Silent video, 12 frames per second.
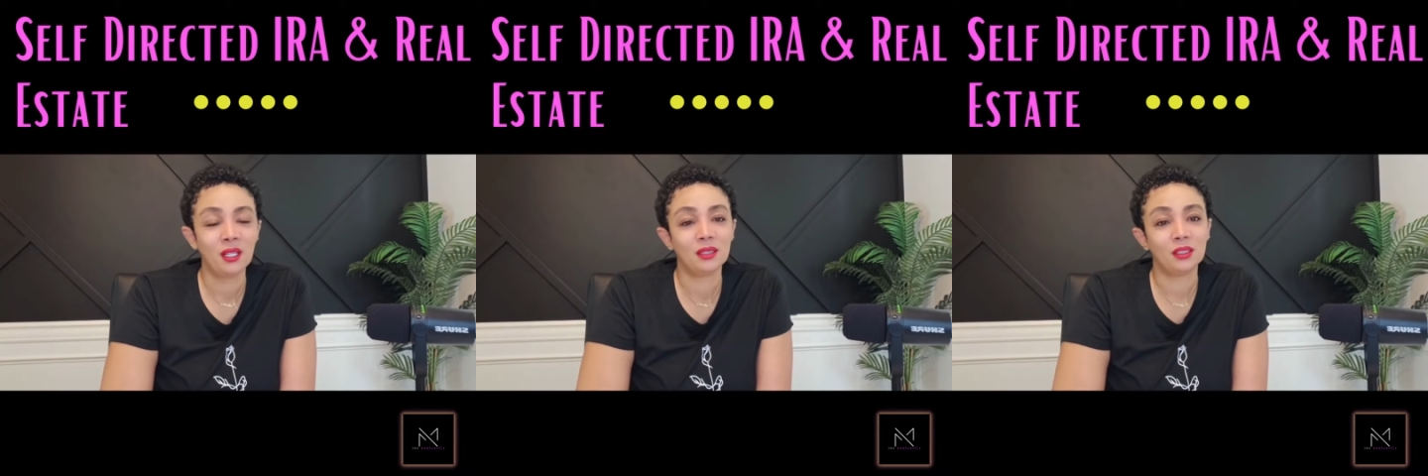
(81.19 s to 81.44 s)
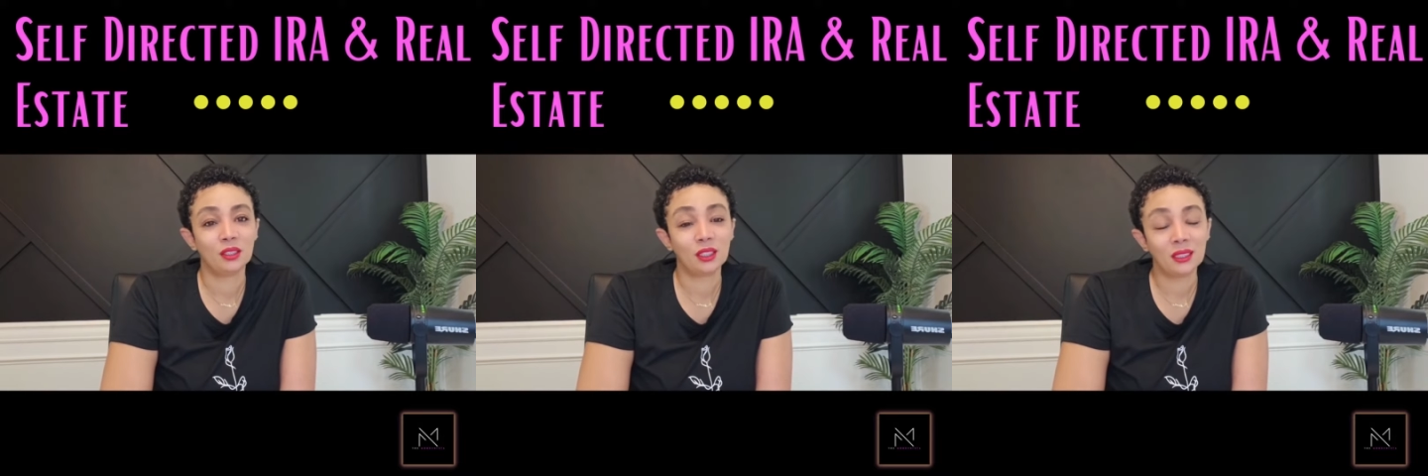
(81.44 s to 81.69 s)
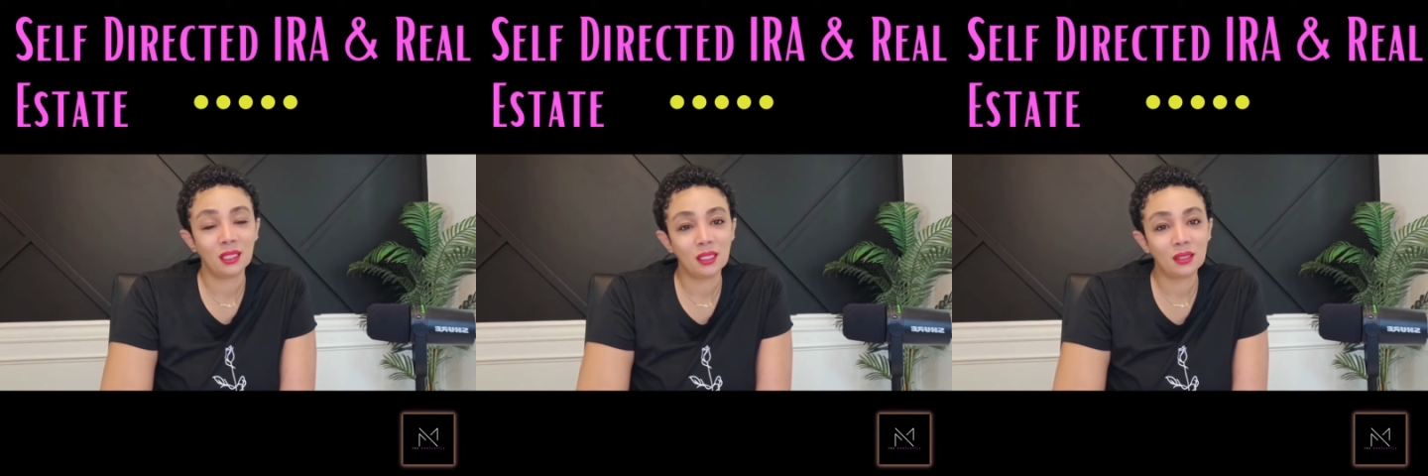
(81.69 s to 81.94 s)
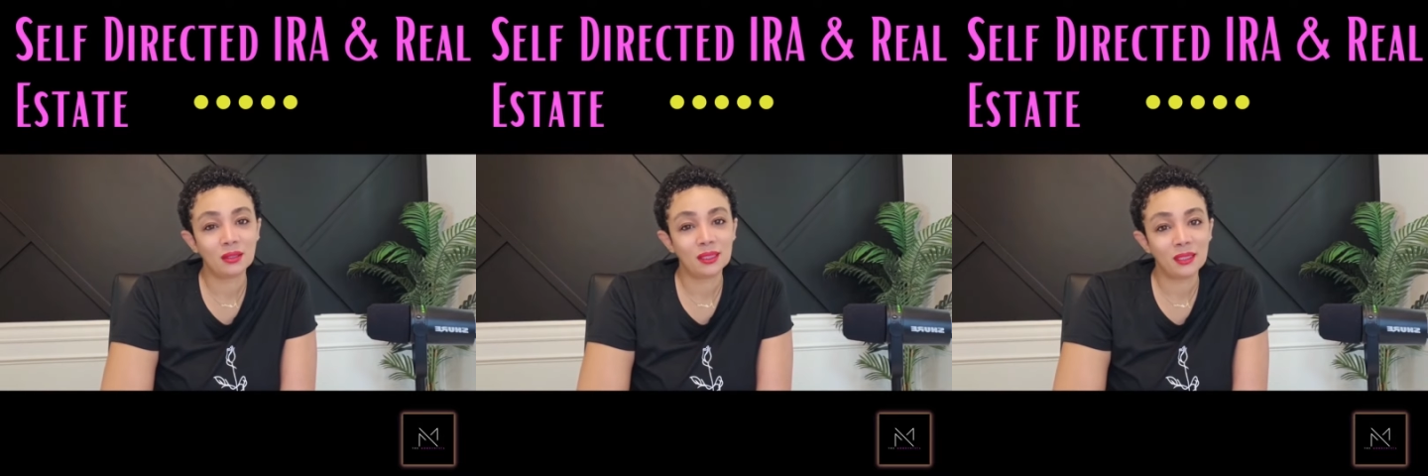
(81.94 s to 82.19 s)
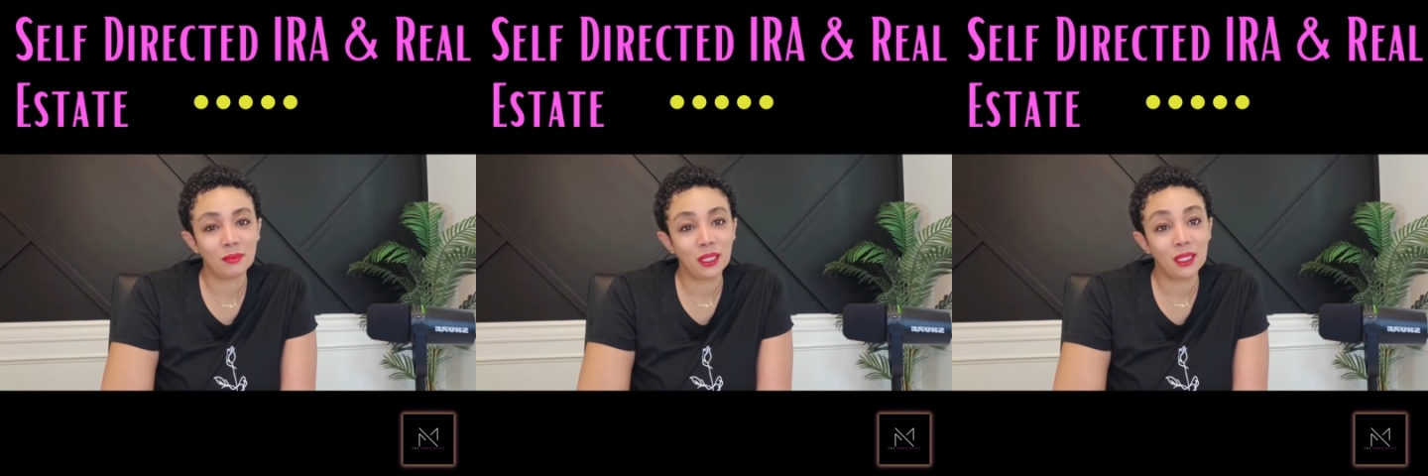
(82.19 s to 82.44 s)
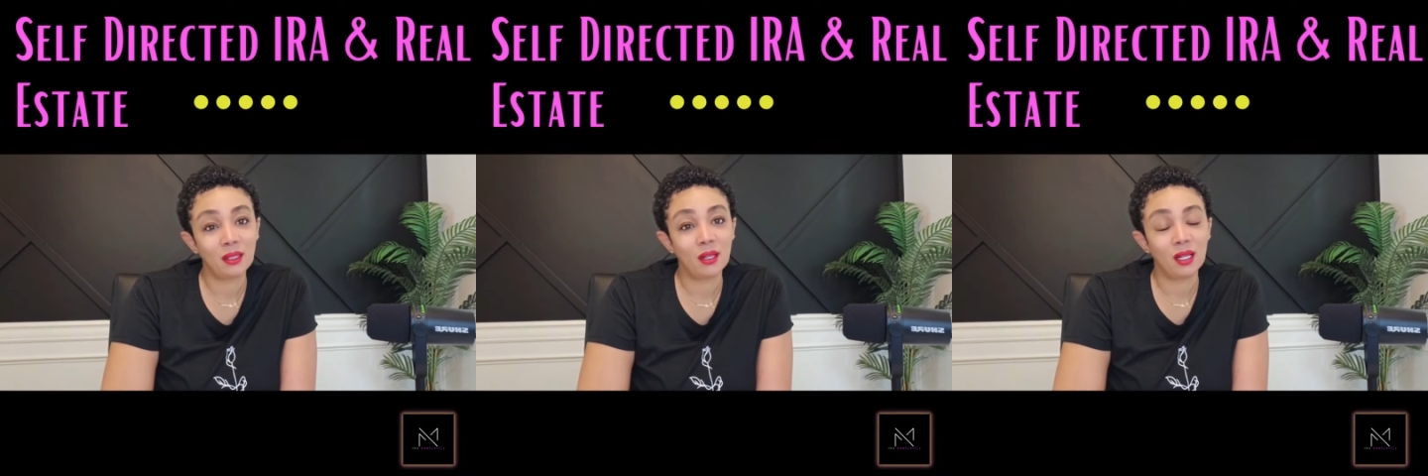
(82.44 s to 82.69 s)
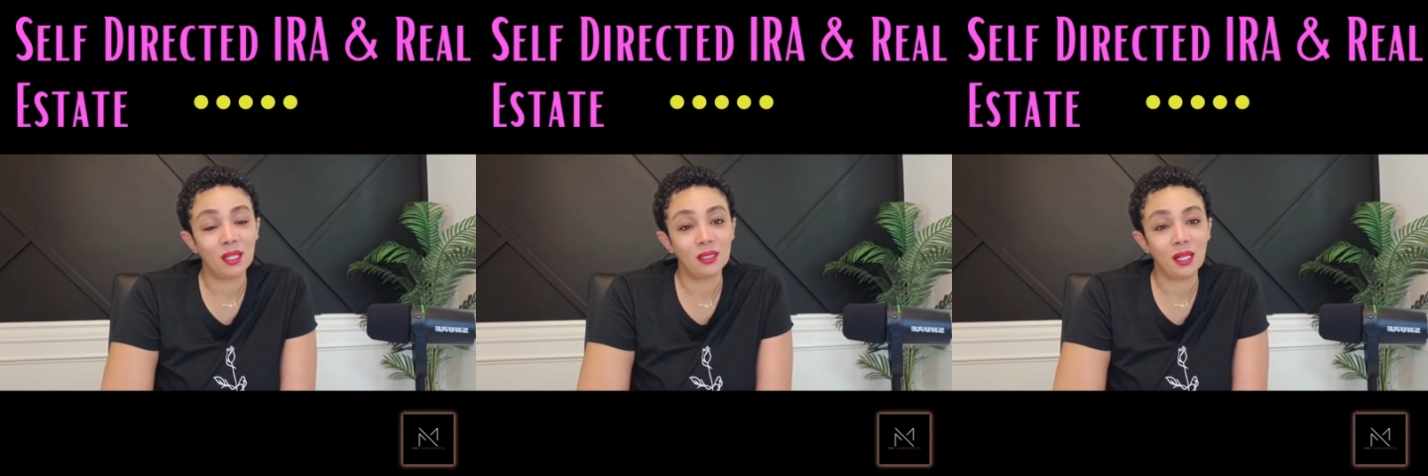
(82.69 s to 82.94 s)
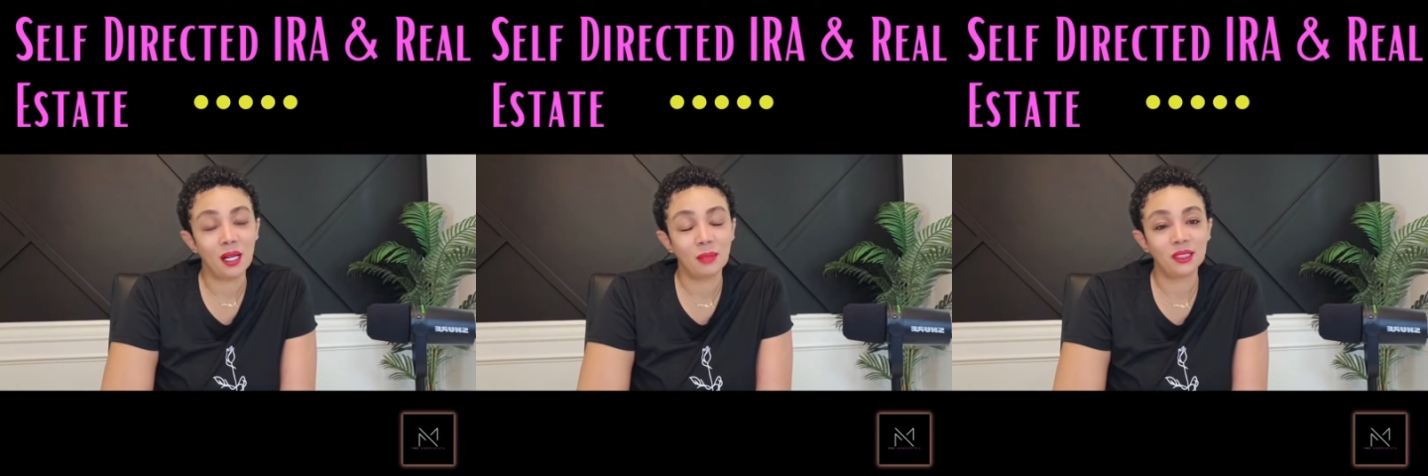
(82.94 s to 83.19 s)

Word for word: So, just a little tidbit on um,